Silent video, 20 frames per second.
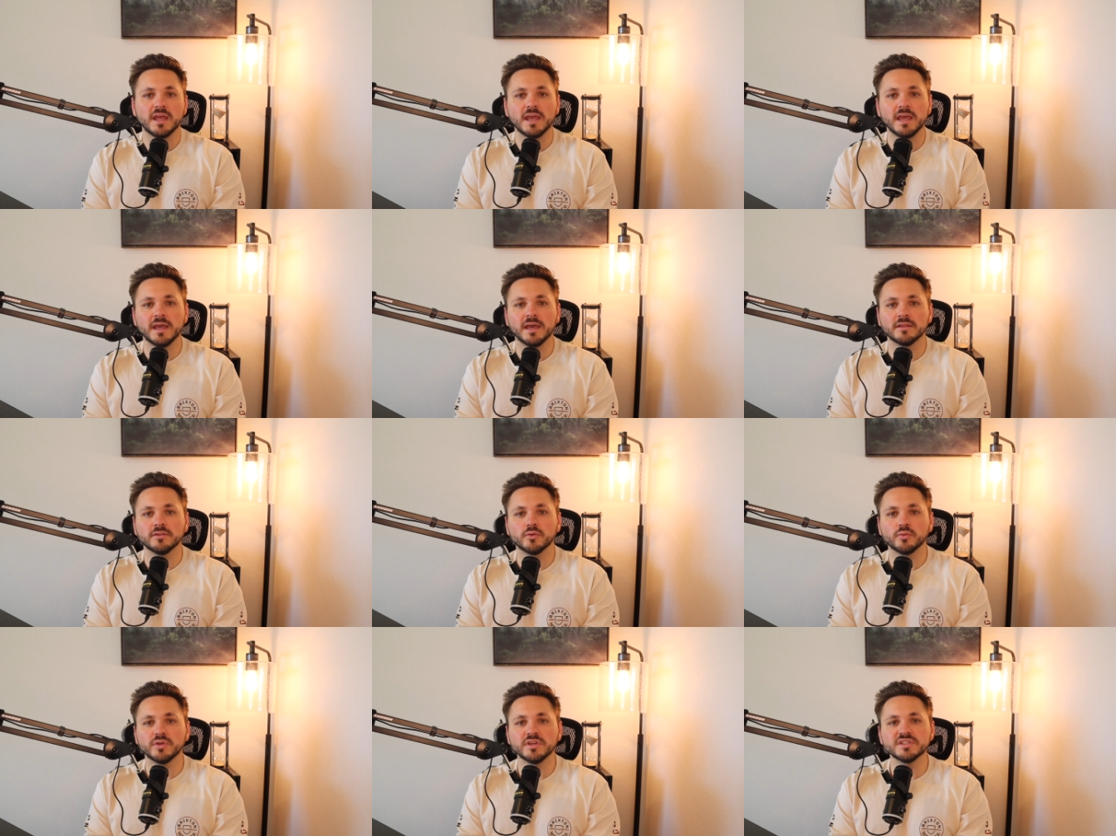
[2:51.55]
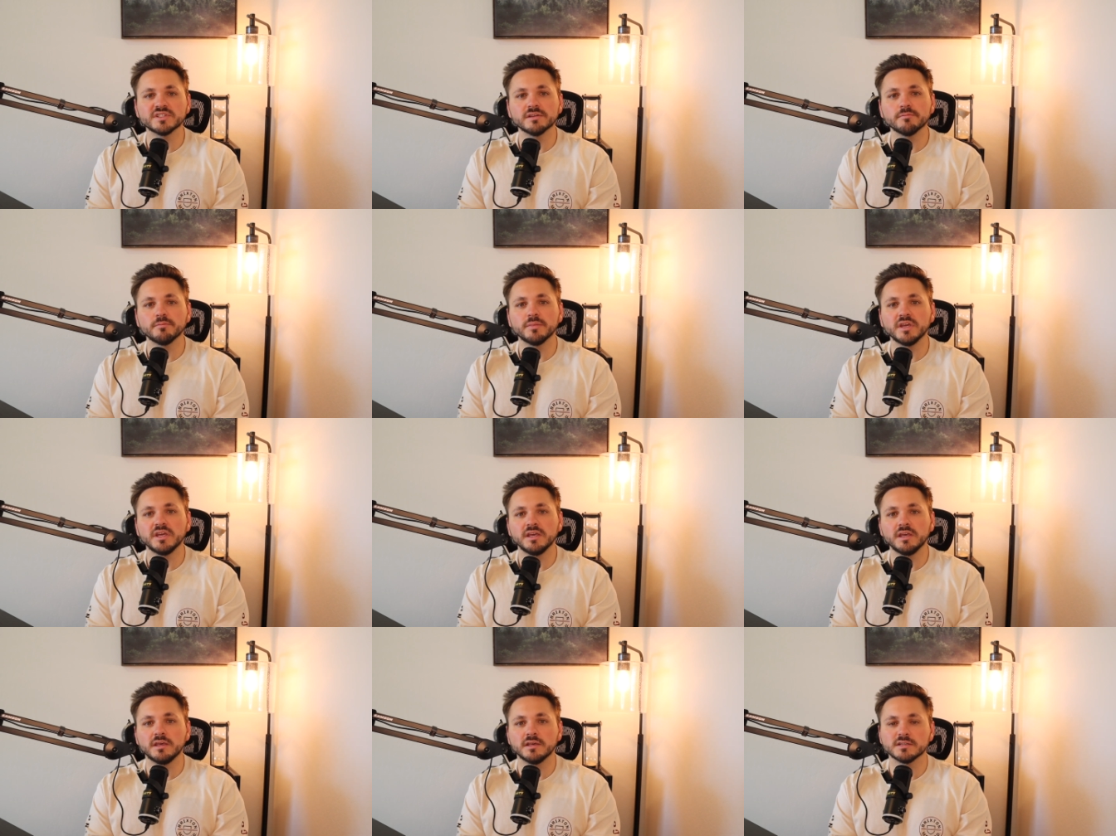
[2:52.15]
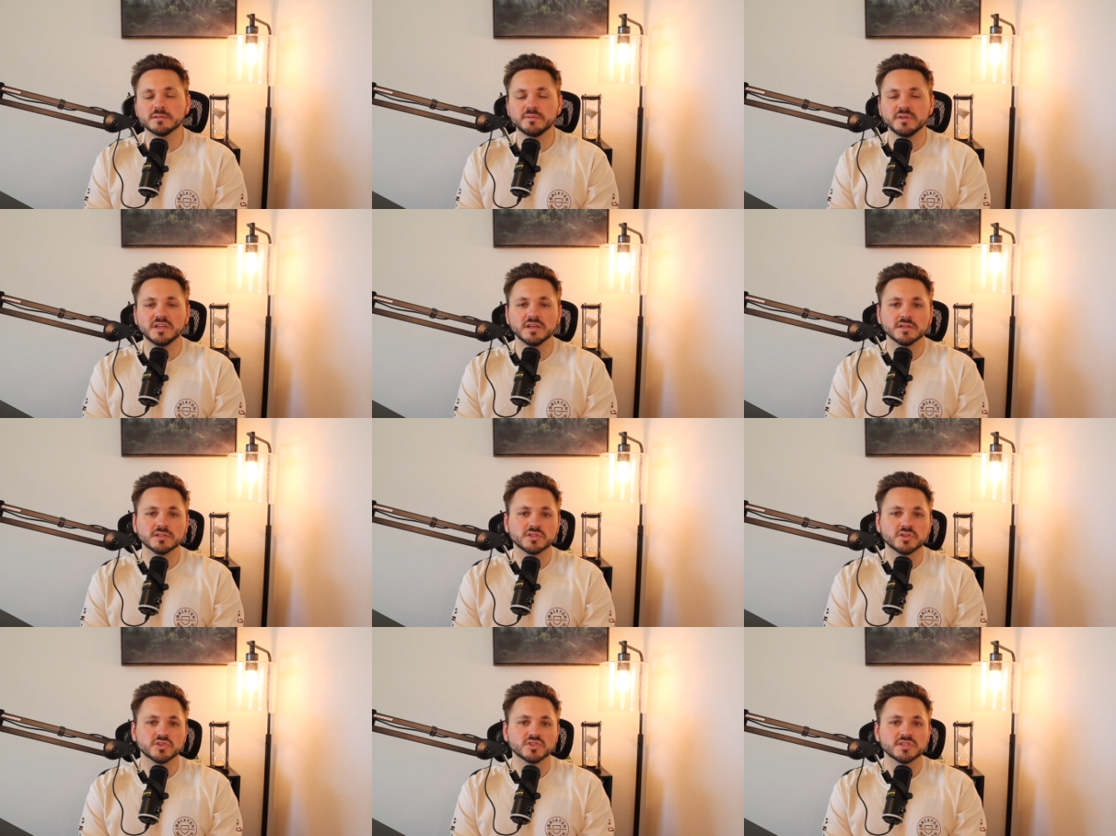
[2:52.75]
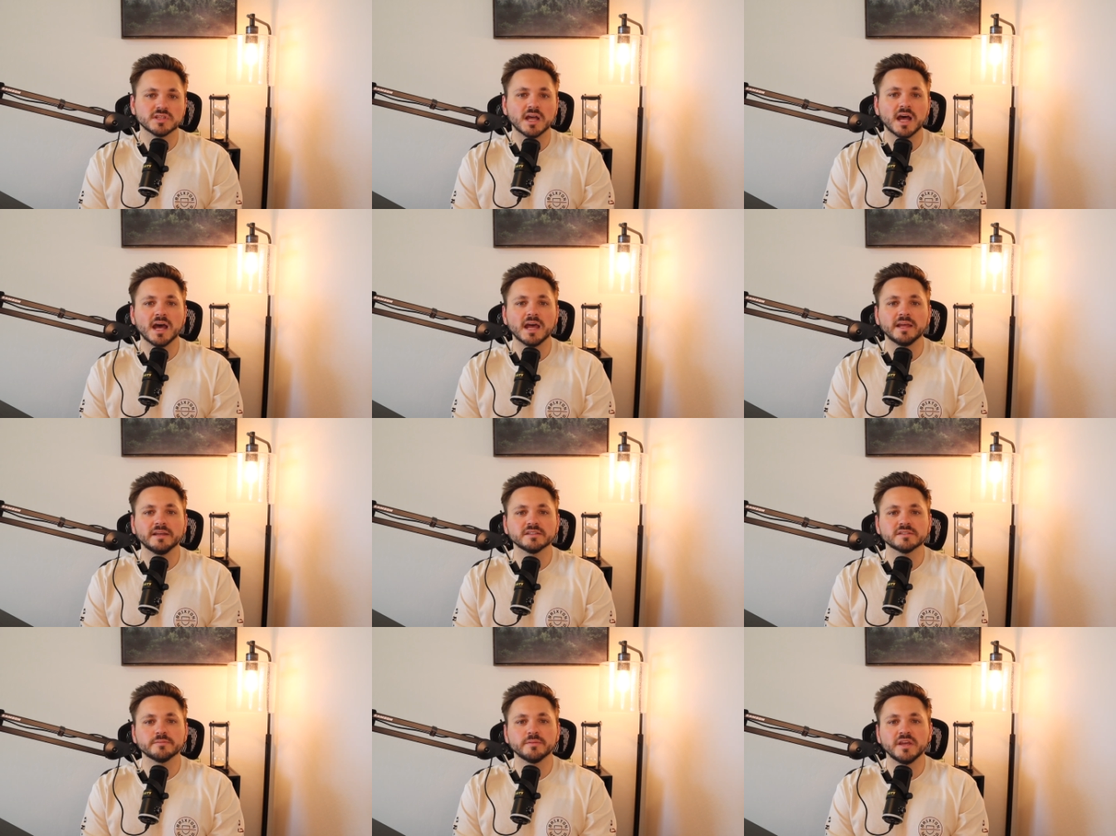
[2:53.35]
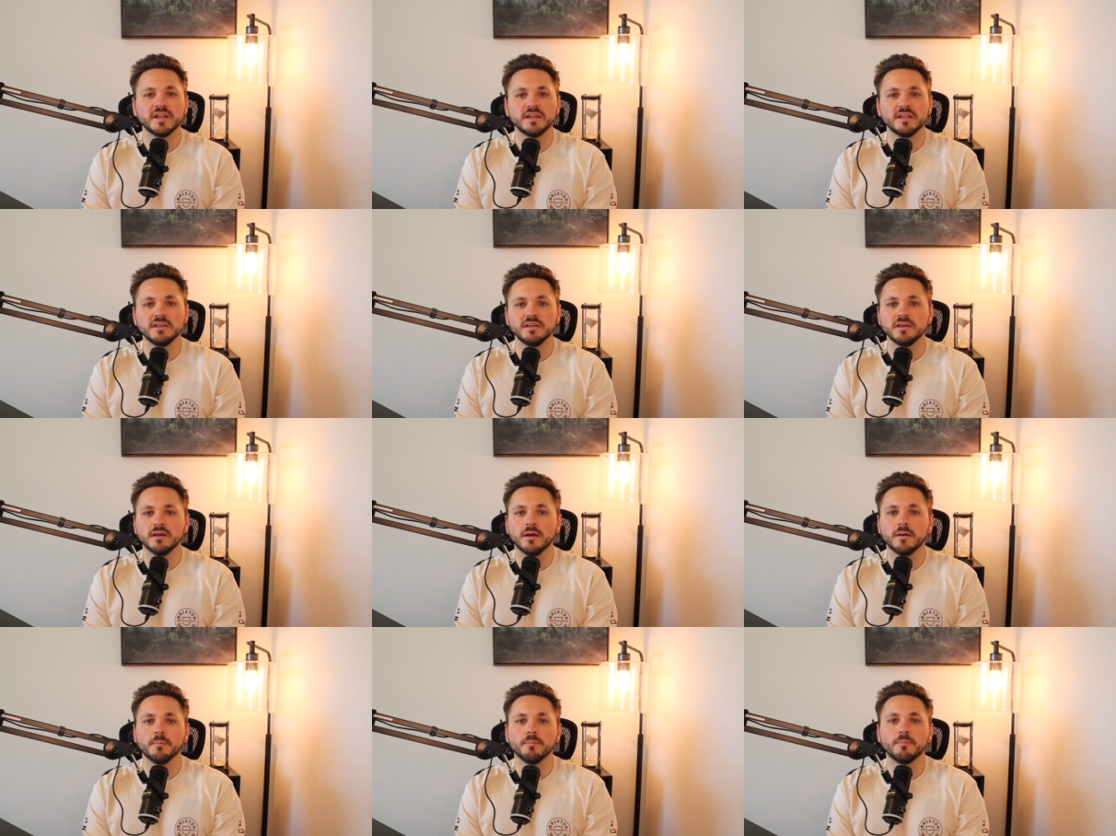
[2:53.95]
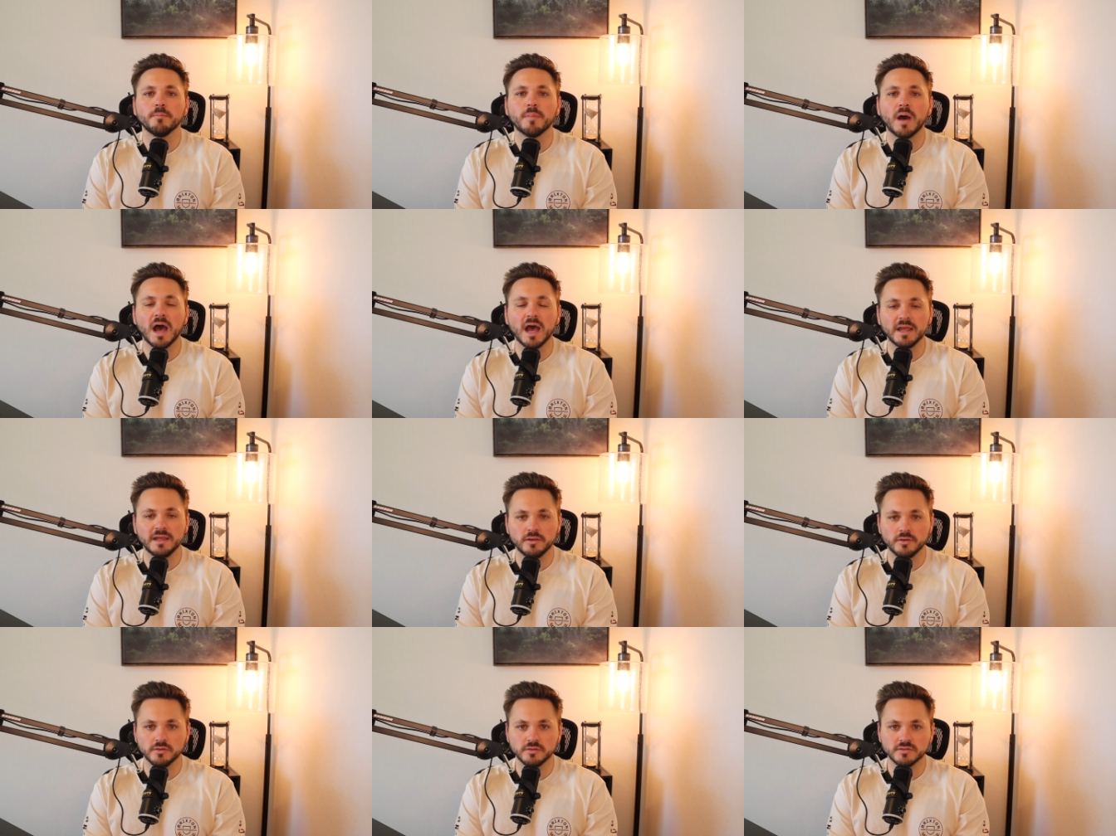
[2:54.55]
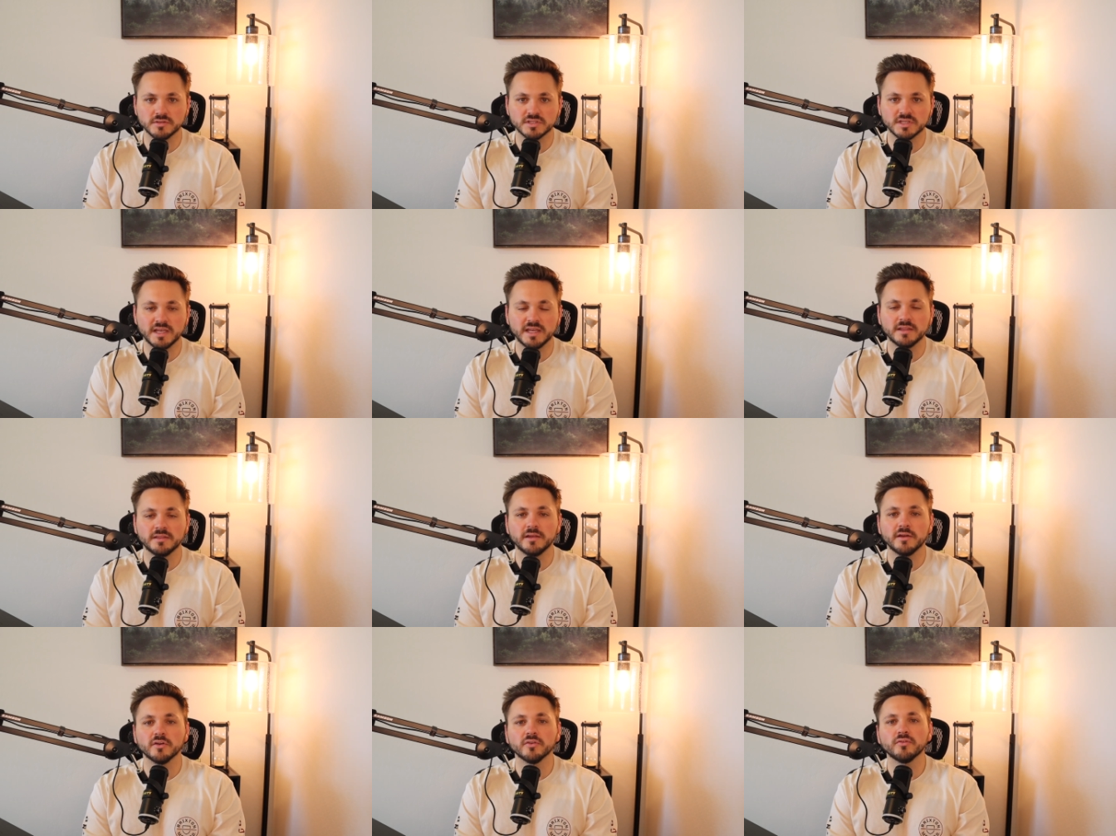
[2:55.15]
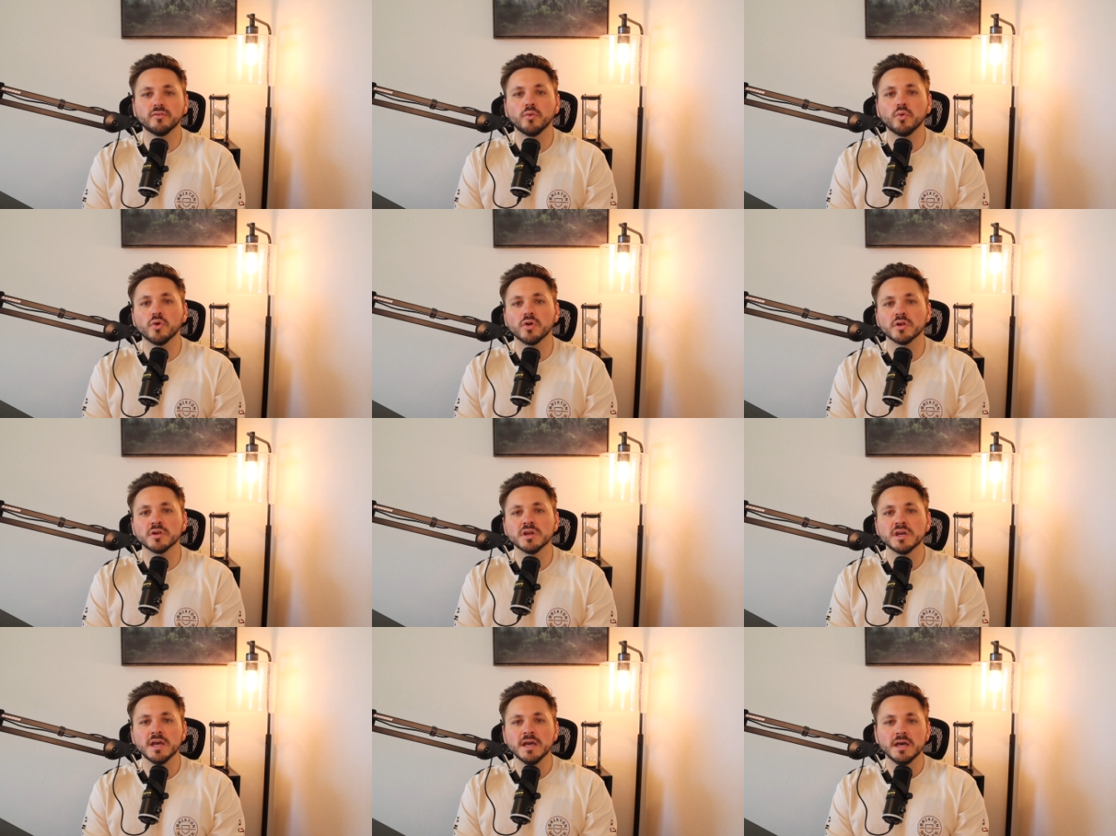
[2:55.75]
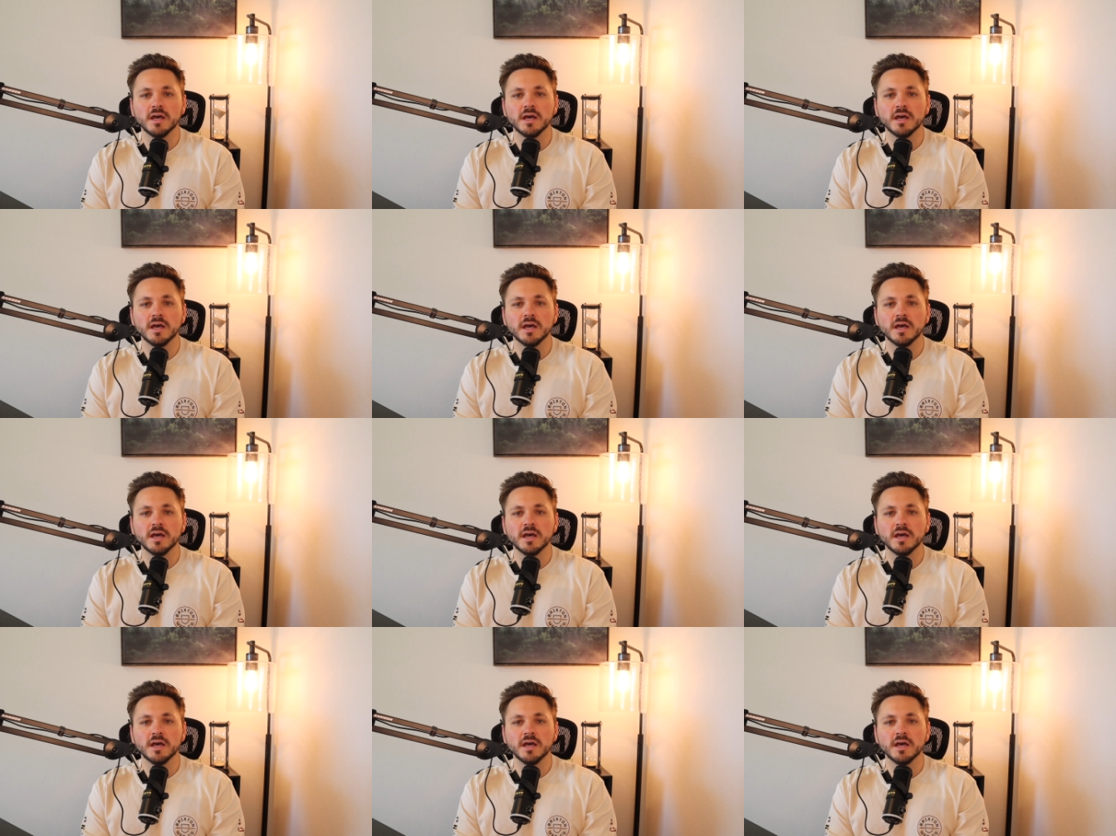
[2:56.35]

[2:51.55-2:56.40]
And the reason being is because there's not as many buyers, and therefore